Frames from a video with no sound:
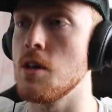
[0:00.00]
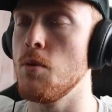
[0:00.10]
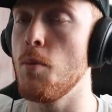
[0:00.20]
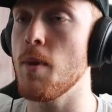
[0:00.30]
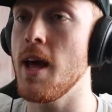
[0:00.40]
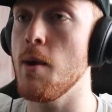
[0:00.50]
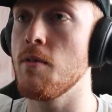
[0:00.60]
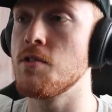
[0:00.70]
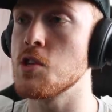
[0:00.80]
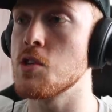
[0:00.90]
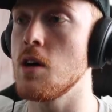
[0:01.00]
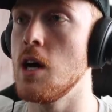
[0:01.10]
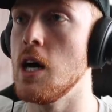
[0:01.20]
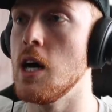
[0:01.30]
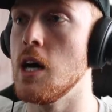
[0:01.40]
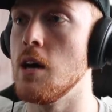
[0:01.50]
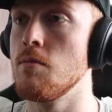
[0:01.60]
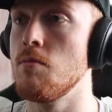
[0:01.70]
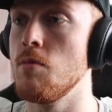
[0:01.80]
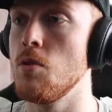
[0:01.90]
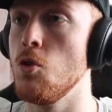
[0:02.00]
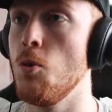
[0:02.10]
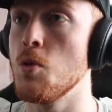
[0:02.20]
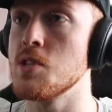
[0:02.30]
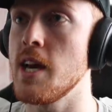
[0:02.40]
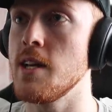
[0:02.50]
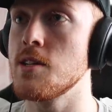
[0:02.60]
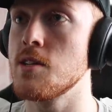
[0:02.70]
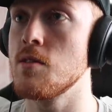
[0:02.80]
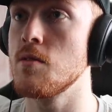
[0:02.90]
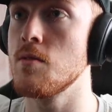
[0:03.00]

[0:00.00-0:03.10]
So we'll play it with just uh, normal settings.